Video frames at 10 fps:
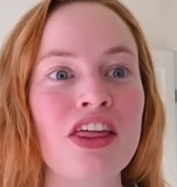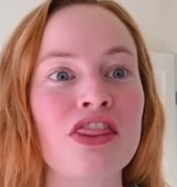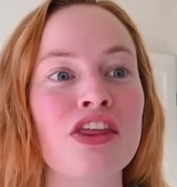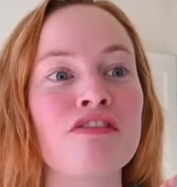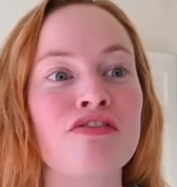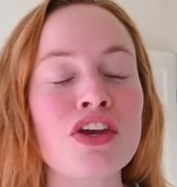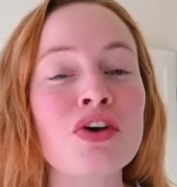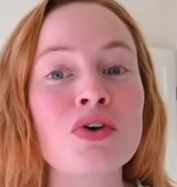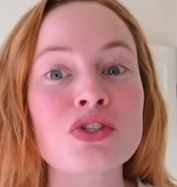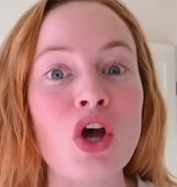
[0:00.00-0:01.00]
the
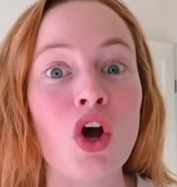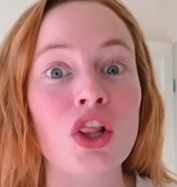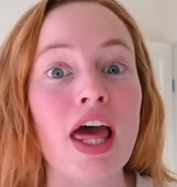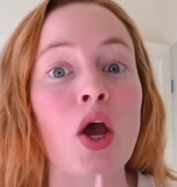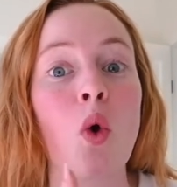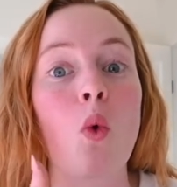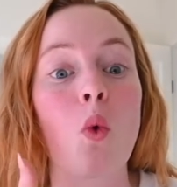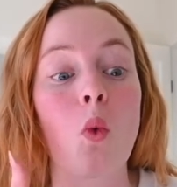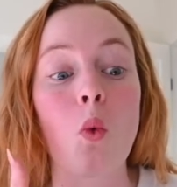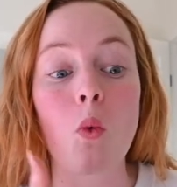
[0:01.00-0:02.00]
views are like
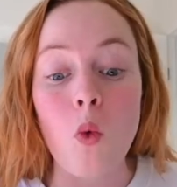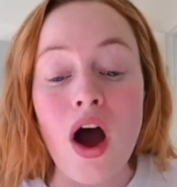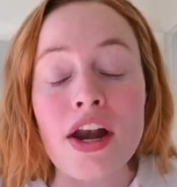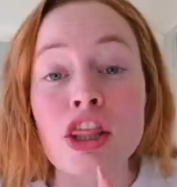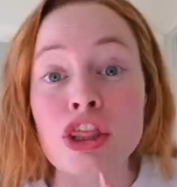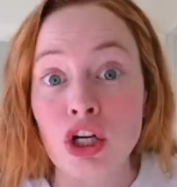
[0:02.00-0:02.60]
one